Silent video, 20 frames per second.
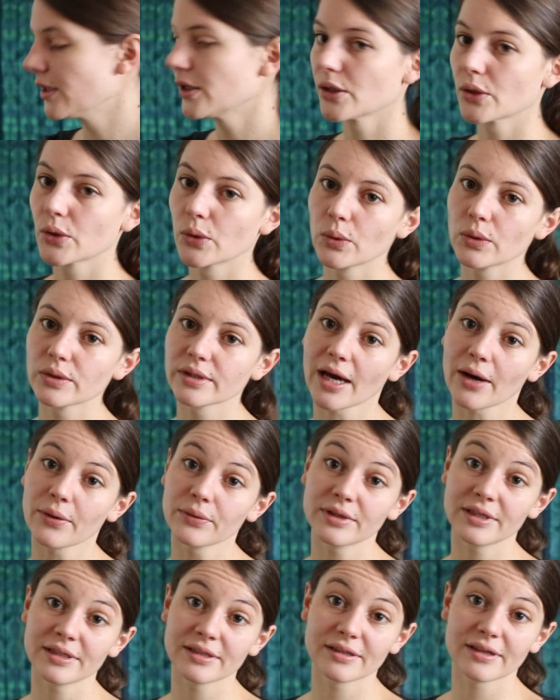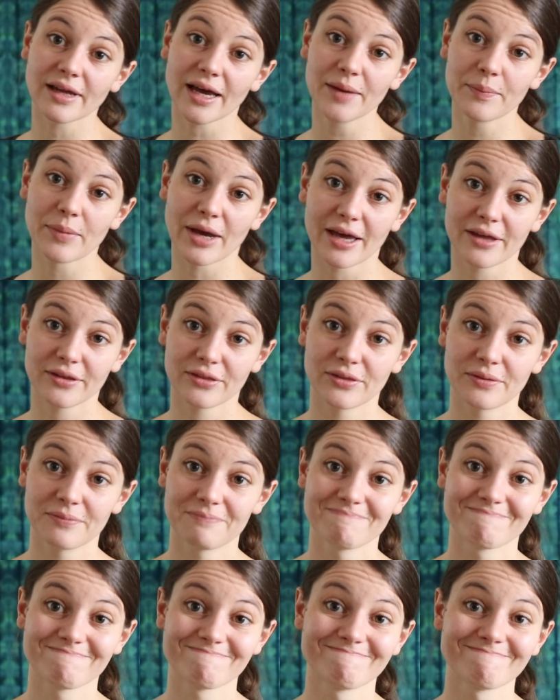cool down in the dye bath,
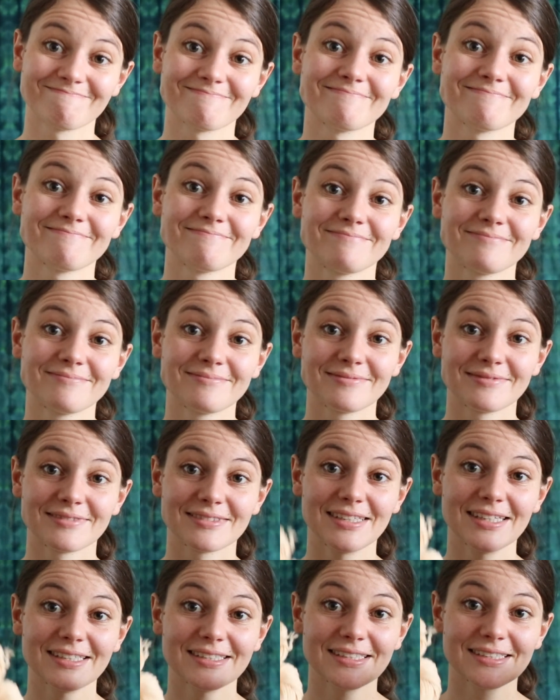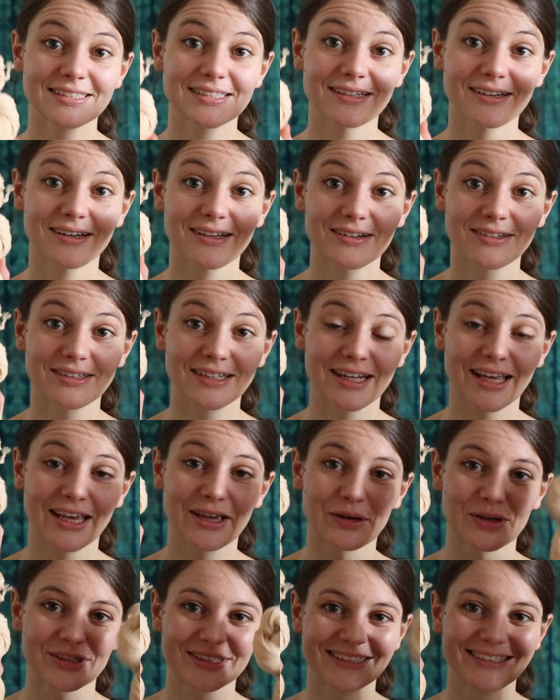this is the color that I
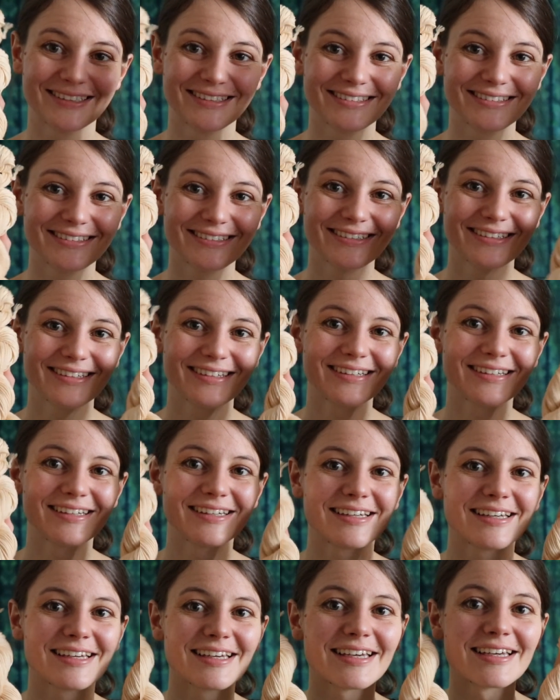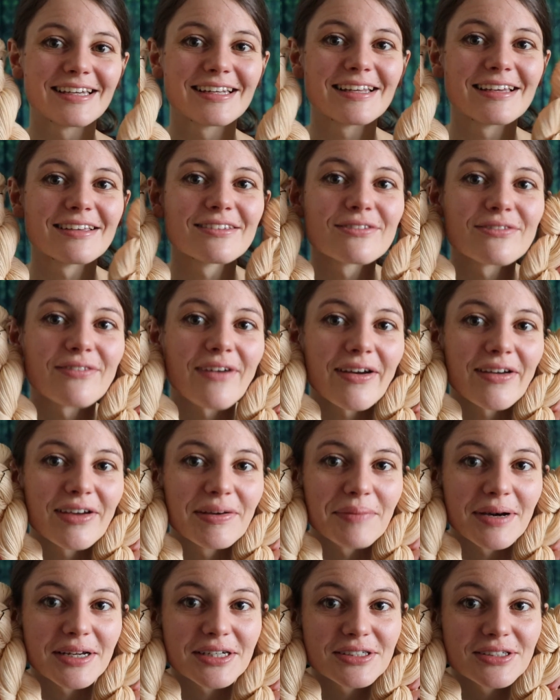got. It is very
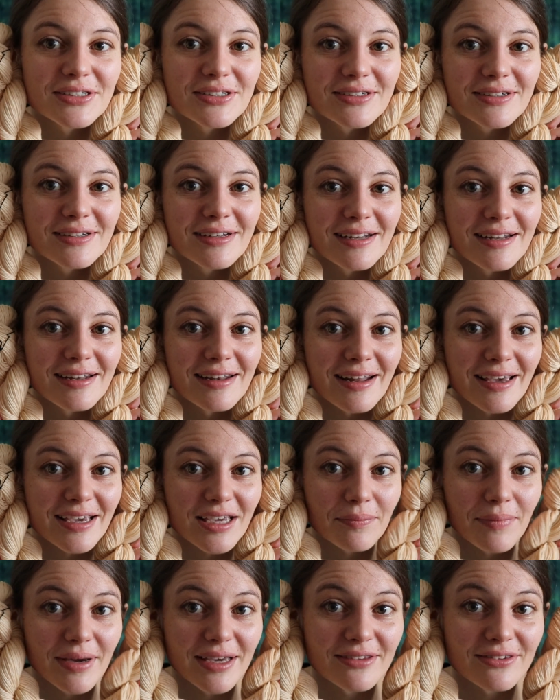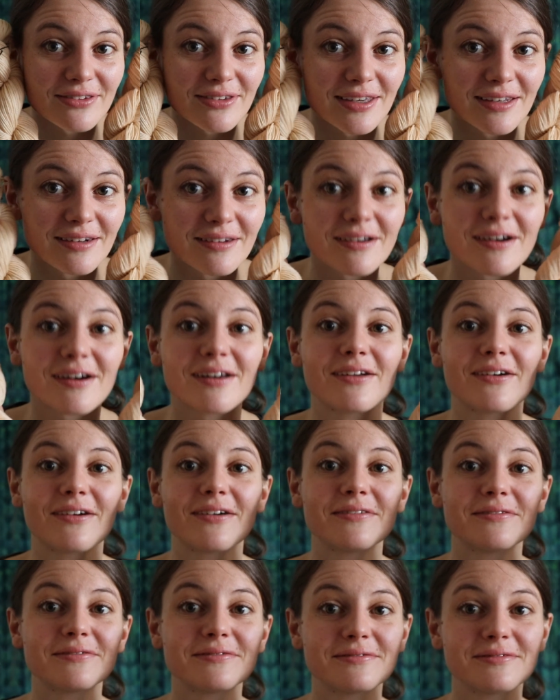much like my skin
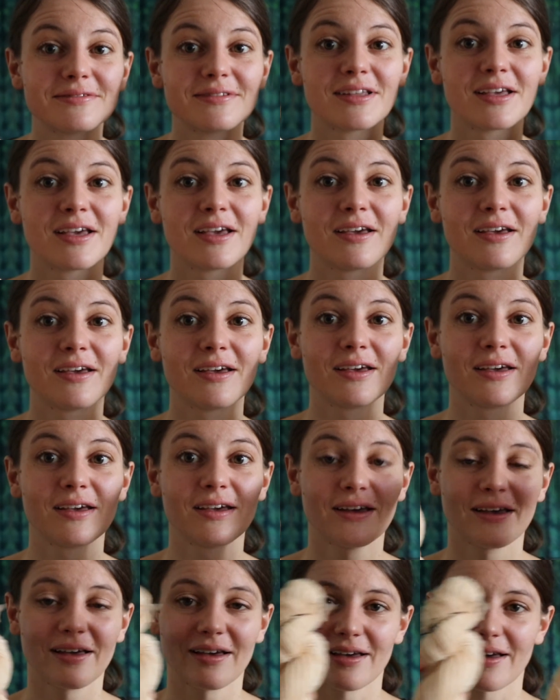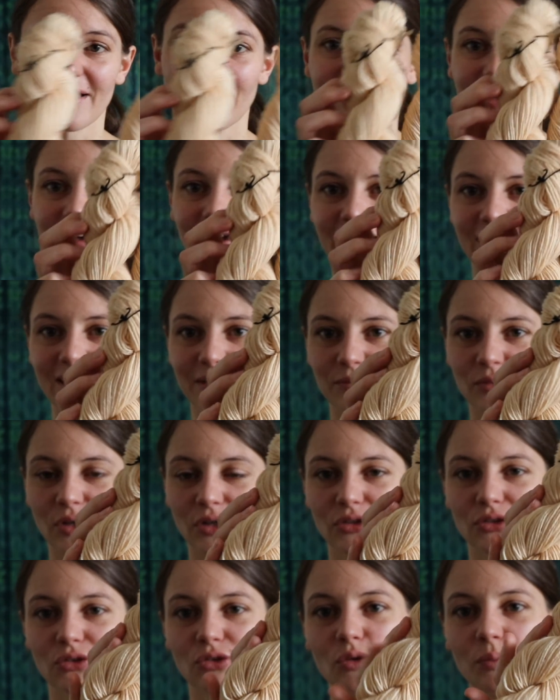color. I am
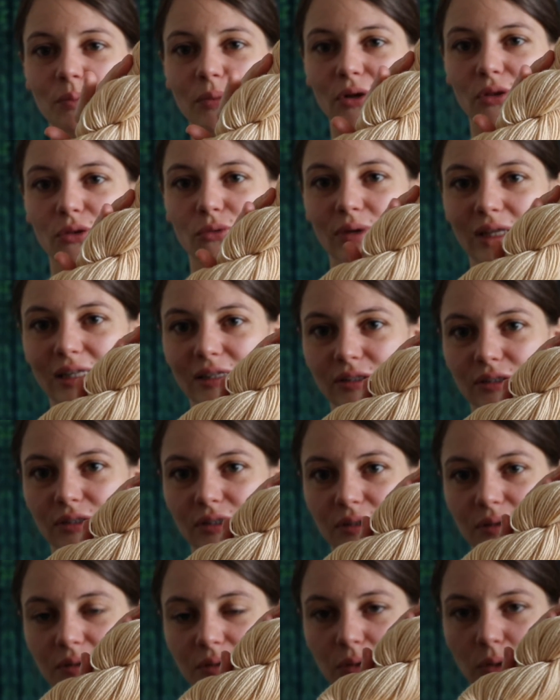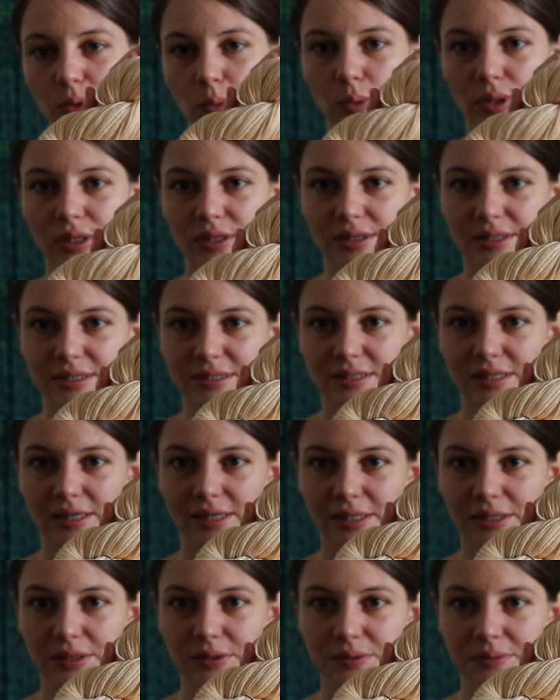not super thrilled with this
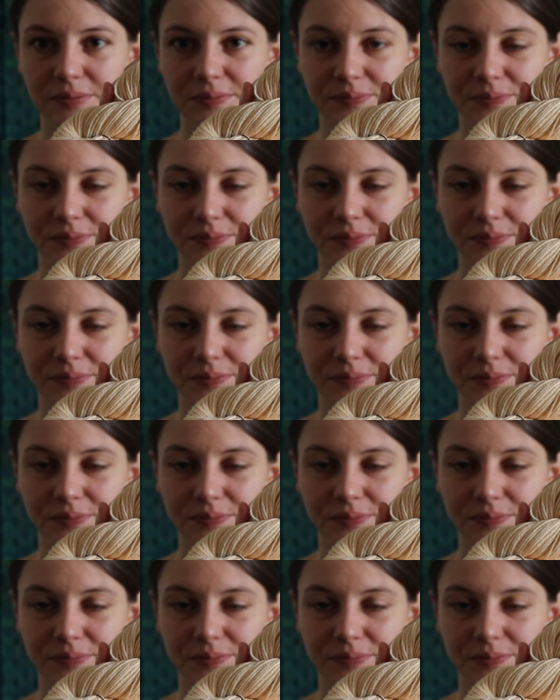color.